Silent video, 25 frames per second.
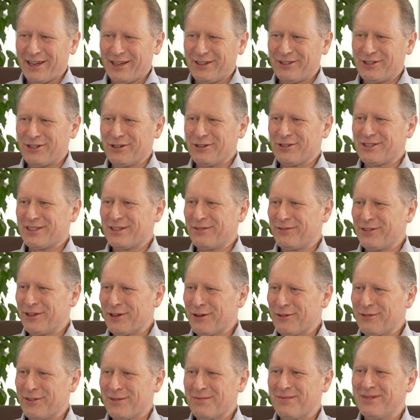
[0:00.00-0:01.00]
choose to
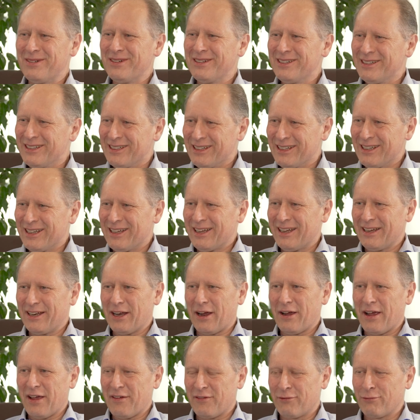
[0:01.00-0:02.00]
view them, you
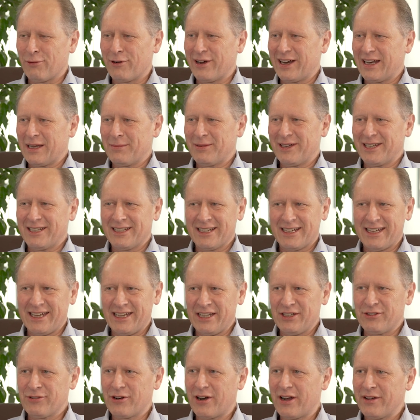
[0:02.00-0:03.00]
know, have really been the
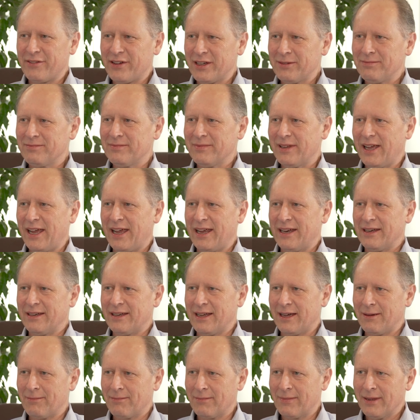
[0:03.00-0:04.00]
key driver.
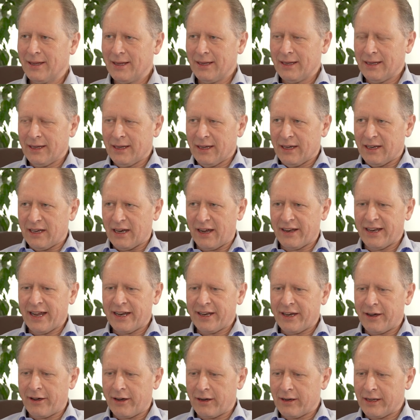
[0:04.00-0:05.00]
And you know,
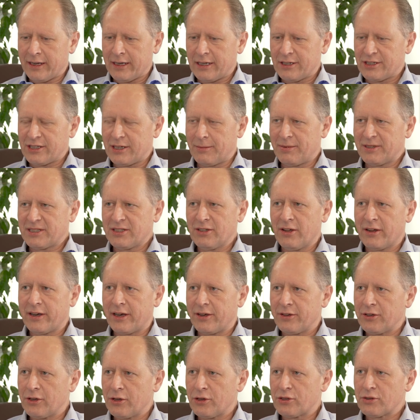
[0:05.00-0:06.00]
net narrow leadership, it's not
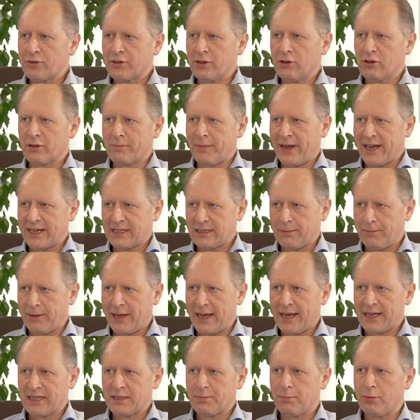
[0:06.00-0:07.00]
unusual. You look back to
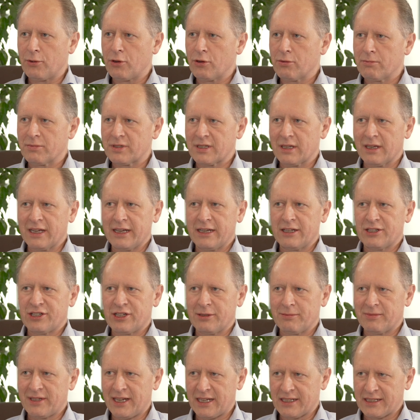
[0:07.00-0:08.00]
past booms, the
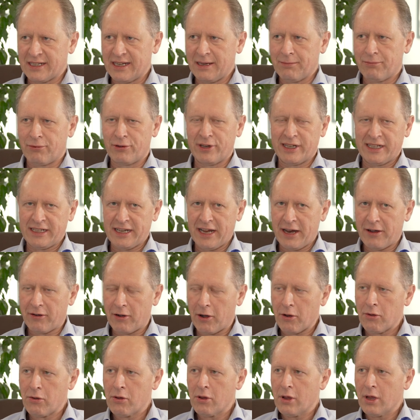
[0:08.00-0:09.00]
leadership does get pretty
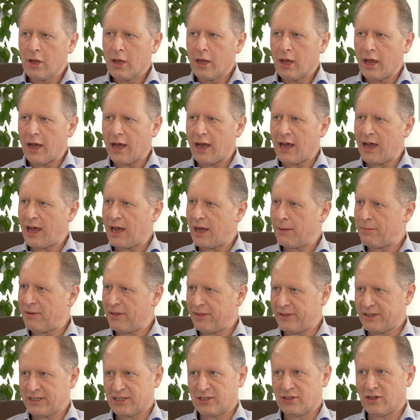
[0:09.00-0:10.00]
narrow,
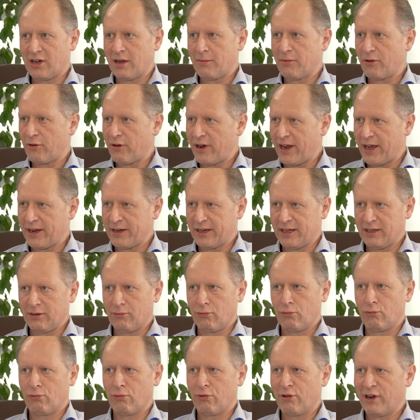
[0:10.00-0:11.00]
but this time around it
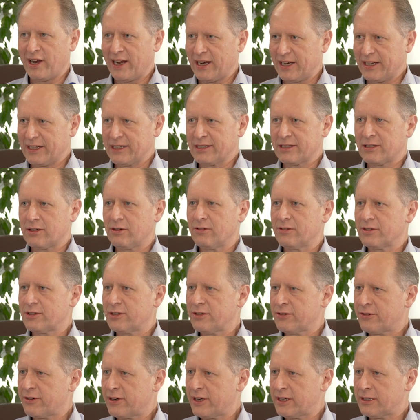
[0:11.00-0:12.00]
really is
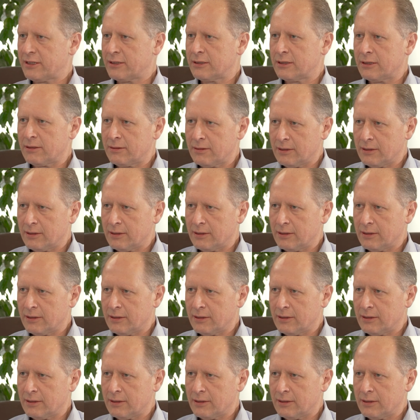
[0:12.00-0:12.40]
concentrated.